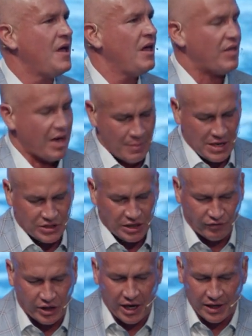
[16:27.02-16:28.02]
That means
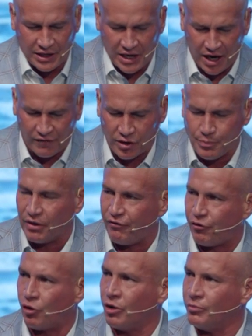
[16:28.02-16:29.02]
if God never
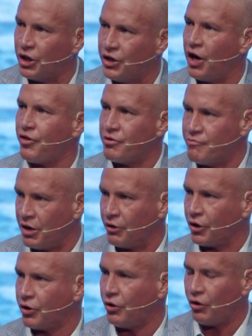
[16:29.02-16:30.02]
performed another
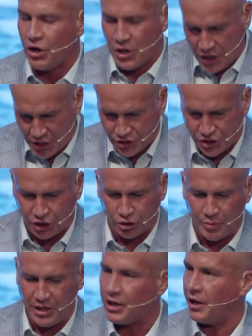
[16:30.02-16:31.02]
miracle, he'd
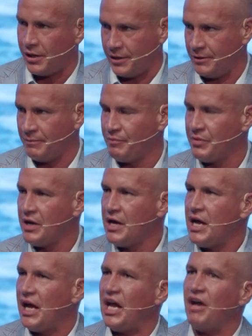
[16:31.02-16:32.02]
still be God
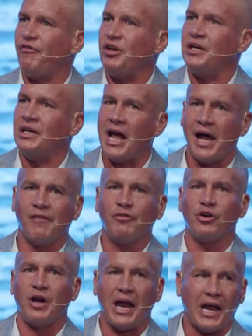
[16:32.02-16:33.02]
if he
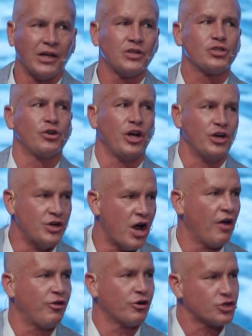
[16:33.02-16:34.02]
never answered
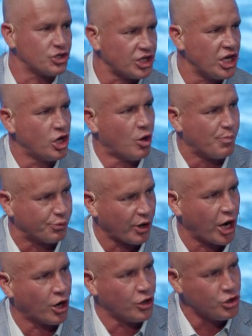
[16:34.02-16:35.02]
another single
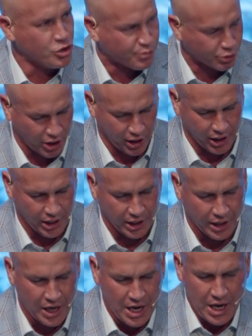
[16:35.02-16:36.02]
prayer you
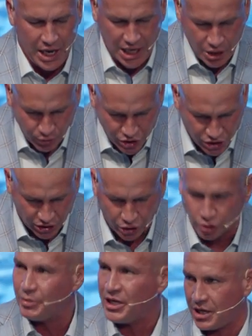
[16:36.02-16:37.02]
prayed, he would
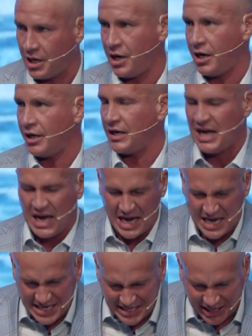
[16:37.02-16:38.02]
still be God.
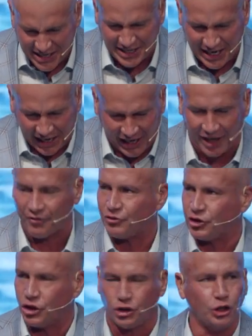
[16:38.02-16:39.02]
He doesn't have
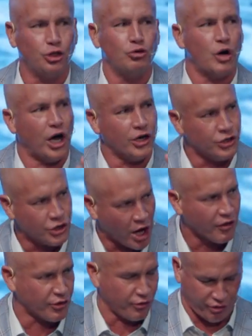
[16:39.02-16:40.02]
to do
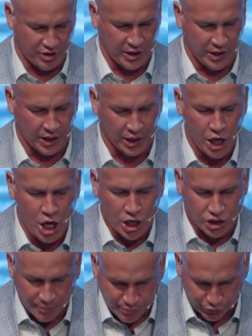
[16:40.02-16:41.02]
another thing
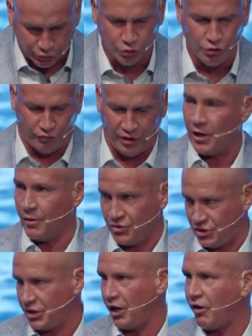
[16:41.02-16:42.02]
to prove
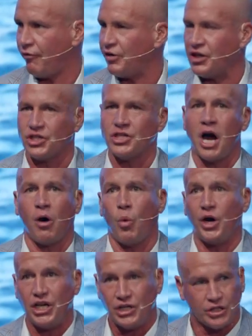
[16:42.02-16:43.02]
himself. It's not
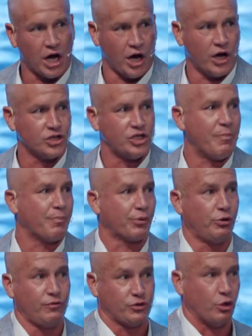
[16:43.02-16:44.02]
what he does that
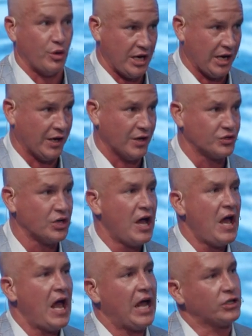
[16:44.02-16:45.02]
proves who he is,
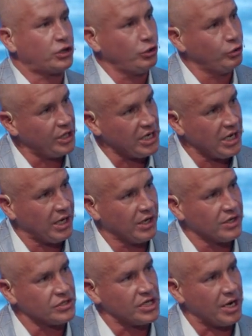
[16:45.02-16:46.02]
it's who he
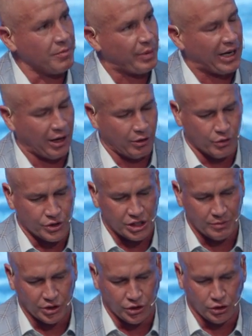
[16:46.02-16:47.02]
is that empowers
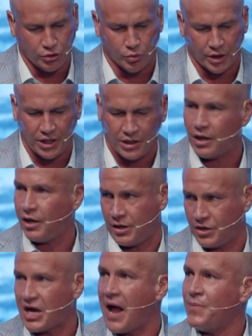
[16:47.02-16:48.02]
him to do what he
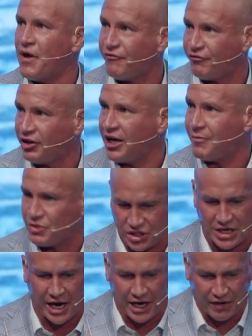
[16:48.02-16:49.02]
does. And the flip
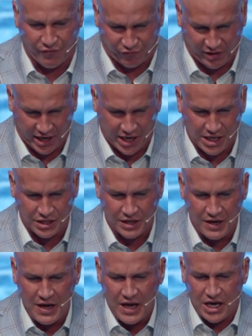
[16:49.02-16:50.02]
side of faith
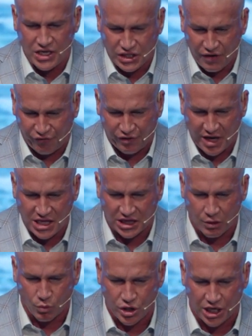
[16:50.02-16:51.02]
is the faith
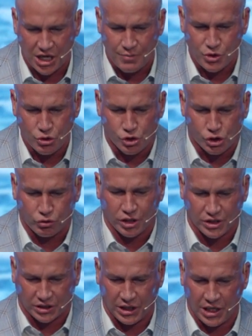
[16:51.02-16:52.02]
that will keep you
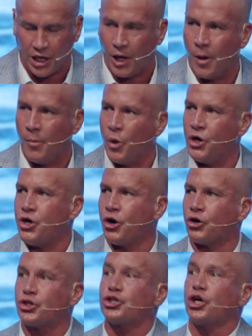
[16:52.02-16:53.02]
trusting him when
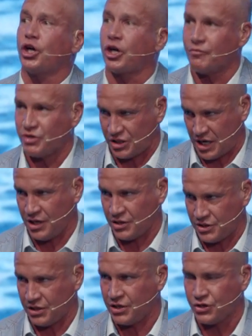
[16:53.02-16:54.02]
your
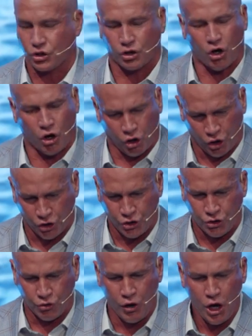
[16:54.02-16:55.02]
circumstances call on
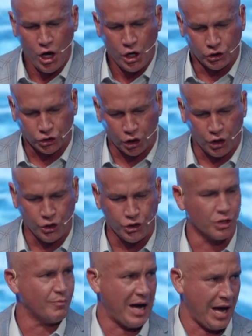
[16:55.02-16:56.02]
you to turn
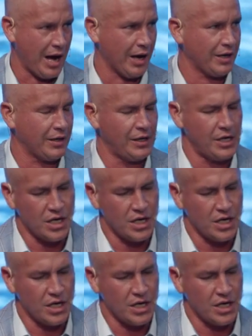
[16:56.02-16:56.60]
your back.